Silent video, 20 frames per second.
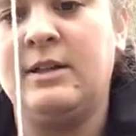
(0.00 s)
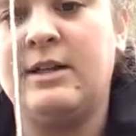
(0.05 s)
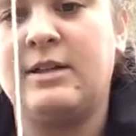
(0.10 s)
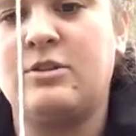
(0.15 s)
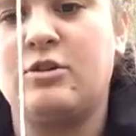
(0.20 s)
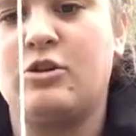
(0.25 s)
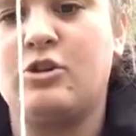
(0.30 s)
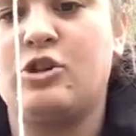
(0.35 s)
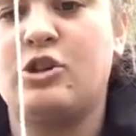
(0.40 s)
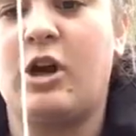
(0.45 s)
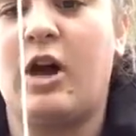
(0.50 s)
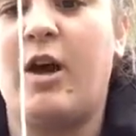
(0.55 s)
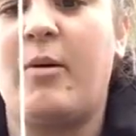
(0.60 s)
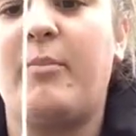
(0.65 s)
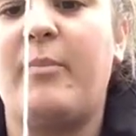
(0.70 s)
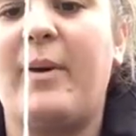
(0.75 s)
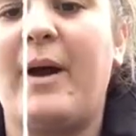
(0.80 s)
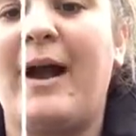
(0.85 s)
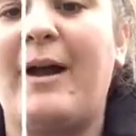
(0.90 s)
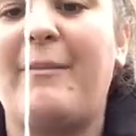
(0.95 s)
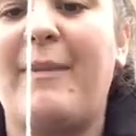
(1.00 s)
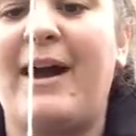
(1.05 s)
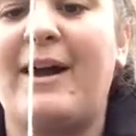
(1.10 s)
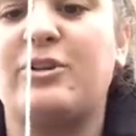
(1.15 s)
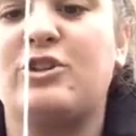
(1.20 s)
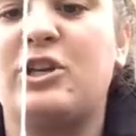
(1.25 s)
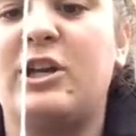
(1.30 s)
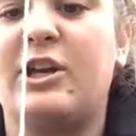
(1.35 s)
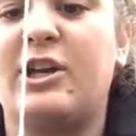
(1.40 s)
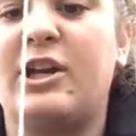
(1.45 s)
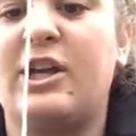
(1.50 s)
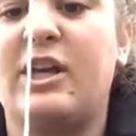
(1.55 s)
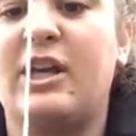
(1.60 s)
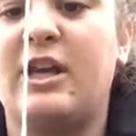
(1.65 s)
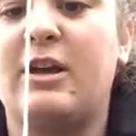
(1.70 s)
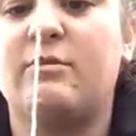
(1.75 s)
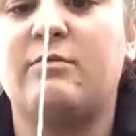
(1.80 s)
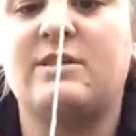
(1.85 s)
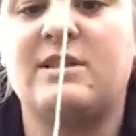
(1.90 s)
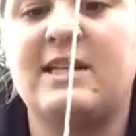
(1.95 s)
It's not sharp, but I'm actually going to
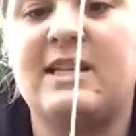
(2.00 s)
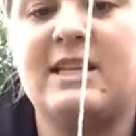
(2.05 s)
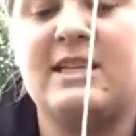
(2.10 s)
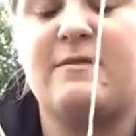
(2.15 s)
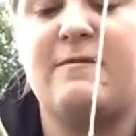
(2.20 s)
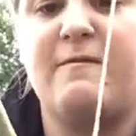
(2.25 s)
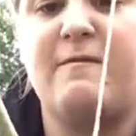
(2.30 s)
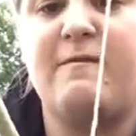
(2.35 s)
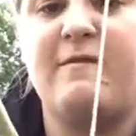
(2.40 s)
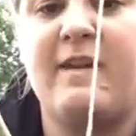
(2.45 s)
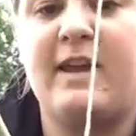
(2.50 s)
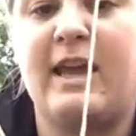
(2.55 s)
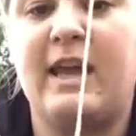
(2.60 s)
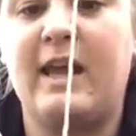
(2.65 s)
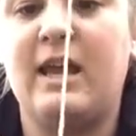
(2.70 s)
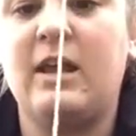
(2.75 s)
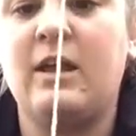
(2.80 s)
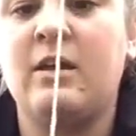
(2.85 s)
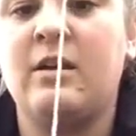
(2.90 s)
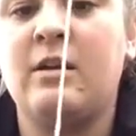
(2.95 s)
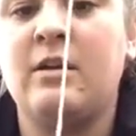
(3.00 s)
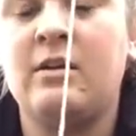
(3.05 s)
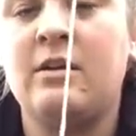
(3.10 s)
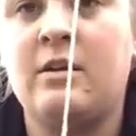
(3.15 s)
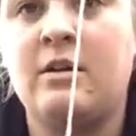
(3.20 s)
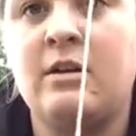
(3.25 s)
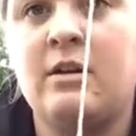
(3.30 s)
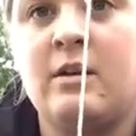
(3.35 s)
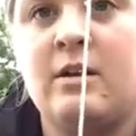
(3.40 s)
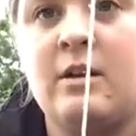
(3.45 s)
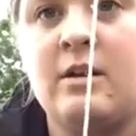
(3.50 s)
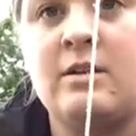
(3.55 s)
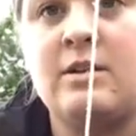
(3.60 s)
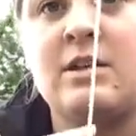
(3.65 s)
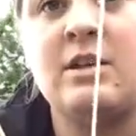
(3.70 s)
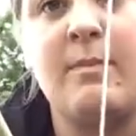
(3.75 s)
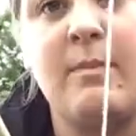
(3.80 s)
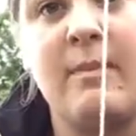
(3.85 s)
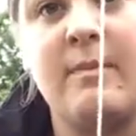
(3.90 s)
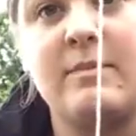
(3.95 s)
use this V
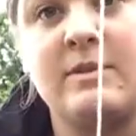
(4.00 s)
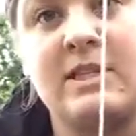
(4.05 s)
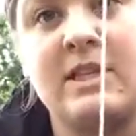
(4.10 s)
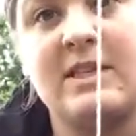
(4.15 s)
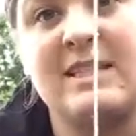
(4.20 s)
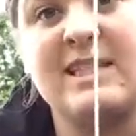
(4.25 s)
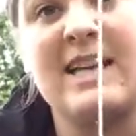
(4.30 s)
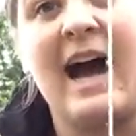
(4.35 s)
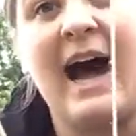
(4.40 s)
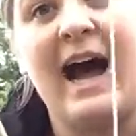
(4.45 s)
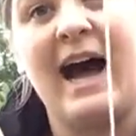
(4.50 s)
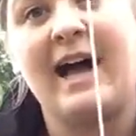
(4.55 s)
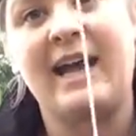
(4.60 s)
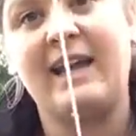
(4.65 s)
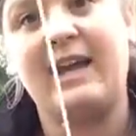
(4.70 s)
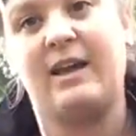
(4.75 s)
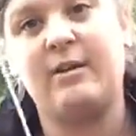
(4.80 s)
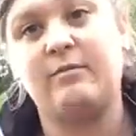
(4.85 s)
to tie